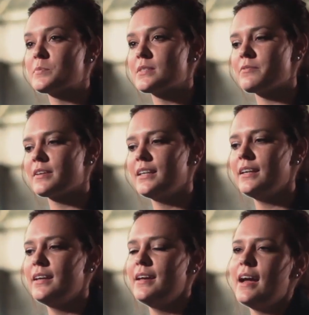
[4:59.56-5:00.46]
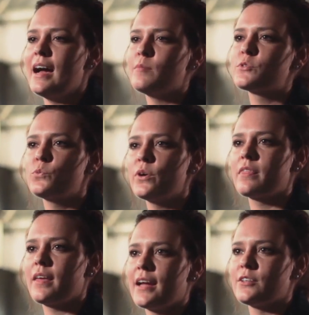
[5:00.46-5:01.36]
specifically, um, to
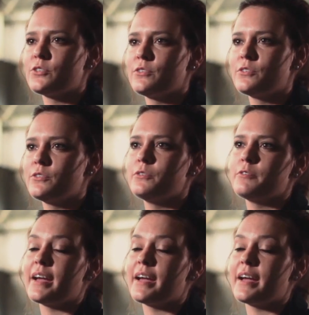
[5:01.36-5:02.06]
work there and to, to do a